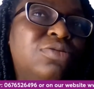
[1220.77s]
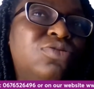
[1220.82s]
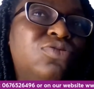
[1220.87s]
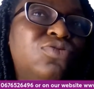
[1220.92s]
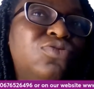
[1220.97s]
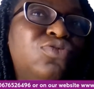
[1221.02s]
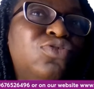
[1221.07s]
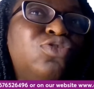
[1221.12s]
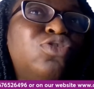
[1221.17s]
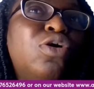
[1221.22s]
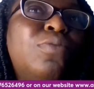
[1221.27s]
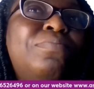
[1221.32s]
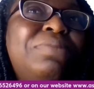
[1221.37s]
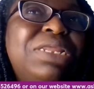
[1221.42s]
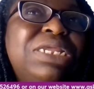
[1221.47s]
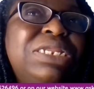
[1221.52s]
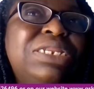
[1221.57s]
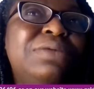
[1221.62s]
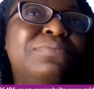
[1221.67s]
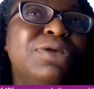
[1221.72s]
stop
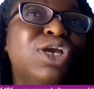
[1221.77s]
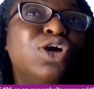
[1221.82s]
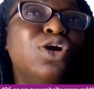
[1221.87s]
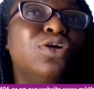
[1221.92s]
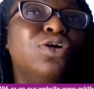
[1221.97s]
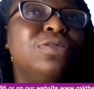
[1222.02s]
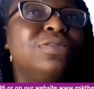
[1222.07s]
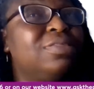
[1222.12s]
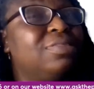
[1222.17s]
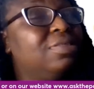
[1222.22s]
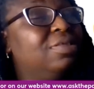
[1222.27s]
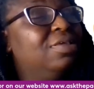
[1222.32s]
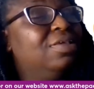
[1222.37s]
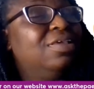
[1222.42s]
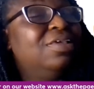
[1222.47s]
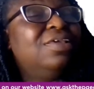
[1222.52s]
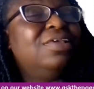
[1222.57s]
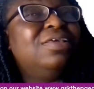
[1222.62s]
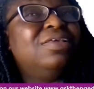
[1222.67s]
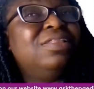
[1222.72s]
bleeding, because
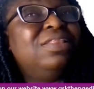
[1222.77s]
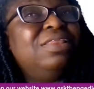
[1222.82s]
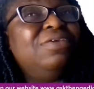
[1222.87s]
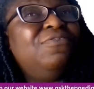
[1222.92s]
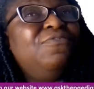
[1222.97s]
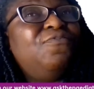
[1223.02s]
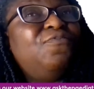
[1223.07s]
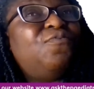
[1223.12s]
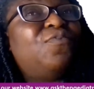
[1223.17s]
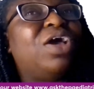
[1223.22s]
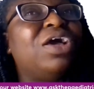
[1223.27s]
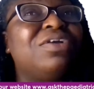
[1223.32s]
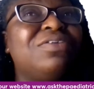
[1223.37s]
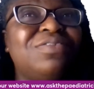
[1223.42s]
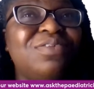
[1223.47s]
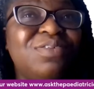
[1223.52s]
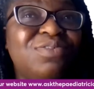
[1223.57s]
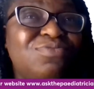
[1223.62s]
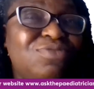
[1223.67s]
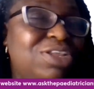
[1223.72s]
the
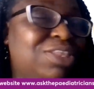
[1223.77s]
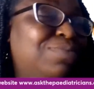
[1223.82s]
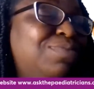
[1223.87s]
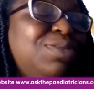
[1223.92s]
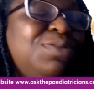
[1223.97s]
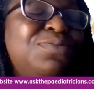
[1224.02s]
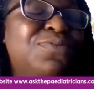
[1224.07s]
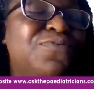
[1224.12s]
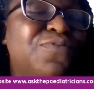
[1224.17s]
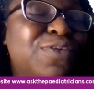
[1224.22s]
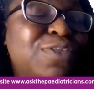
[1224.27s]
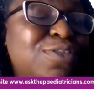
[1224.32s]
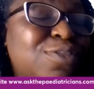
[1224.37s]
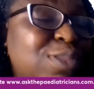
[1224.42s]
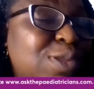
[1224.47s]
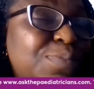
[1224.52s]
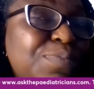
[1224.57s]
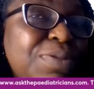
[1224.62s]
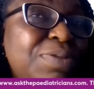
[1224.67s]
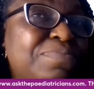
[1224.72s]
factors responsible for
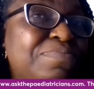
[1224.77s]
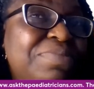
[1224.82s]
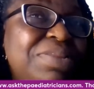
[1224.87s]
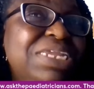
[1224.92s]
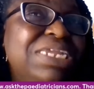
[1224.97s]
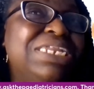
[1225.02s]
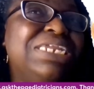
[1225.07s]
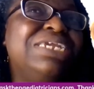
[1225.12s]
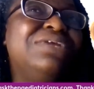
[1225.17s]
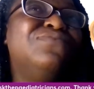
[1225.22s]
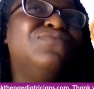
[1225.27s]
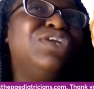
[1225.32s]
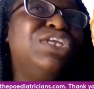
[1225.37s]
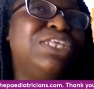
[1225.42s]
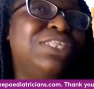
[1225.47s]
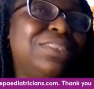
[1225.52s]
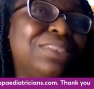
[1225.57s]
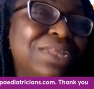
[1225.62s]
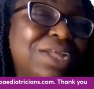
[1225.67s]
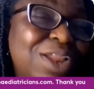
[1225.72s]
stopping bleeding, which
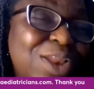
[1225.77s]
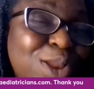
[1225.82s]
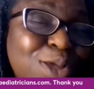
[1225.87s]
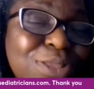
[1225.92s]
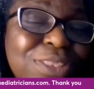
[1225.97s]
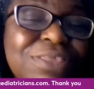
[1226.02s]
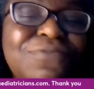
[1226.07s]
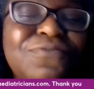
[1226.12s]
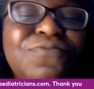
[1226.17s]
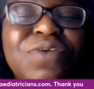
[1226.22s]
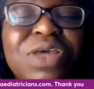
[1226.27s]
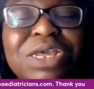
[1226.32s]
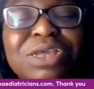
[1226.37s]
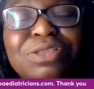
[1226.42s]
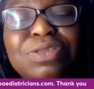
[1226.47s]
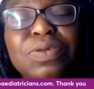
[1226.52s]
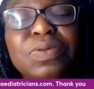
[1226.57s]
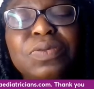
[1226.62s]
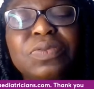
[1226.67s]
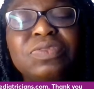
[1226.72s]
is the clotting
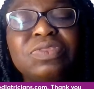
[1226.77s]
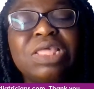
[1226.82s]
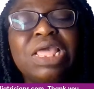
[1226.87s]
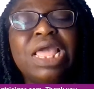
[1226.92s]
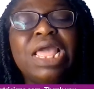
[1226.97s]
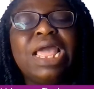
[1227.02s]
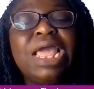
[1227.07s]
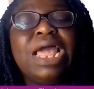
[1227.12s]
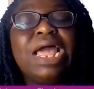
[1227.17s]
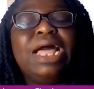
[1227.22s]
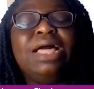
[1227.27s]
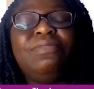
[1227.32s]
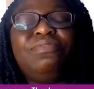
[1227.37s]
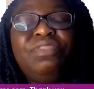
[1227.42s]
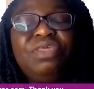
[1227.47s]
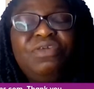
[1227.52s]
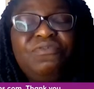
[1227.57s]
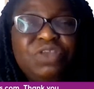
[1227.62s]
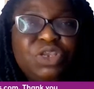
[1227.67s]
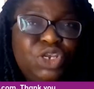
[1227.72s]
factors, are
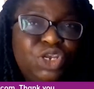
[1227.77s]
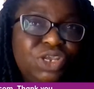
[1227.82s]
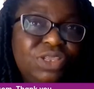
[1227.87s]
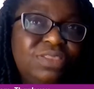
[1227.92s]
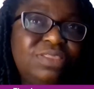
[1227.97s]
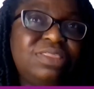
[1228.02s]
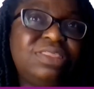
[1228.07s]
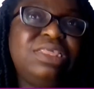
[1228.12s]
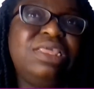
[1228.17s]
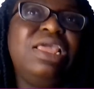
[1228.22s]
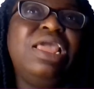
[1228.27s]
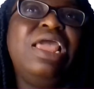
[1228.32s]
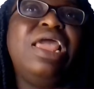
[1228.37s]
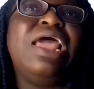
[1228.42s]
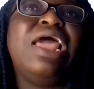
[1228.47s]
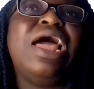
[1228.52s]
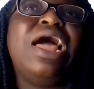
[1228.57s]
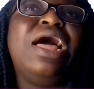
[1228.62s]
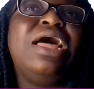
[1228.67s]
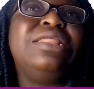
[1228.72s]

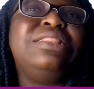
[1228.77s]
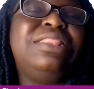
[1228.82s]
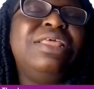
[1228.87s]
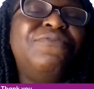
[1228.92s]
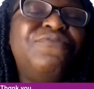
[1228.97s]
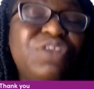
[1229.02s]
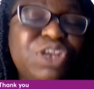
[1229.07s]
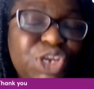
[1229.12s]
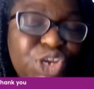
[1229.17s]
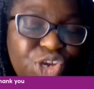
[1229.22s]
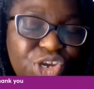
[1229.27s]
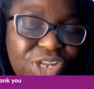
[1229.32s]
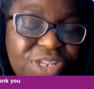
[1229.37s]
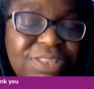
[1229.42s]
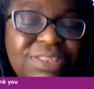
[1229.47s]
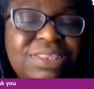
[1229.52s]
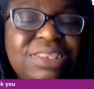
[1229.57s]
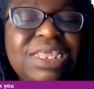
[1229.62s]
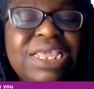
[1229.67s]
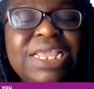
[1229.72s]
deficient
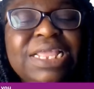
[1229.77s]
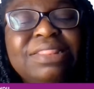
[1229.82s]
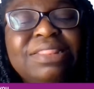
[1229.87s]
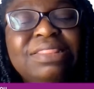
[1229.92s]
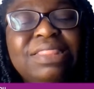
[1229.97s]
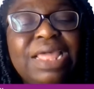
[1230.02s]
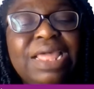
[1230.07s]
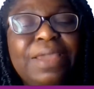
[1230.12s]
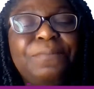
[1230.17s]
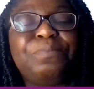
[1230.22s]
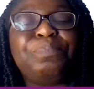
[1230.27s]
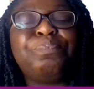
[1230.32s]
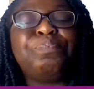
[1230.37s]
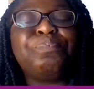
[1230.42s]
in them.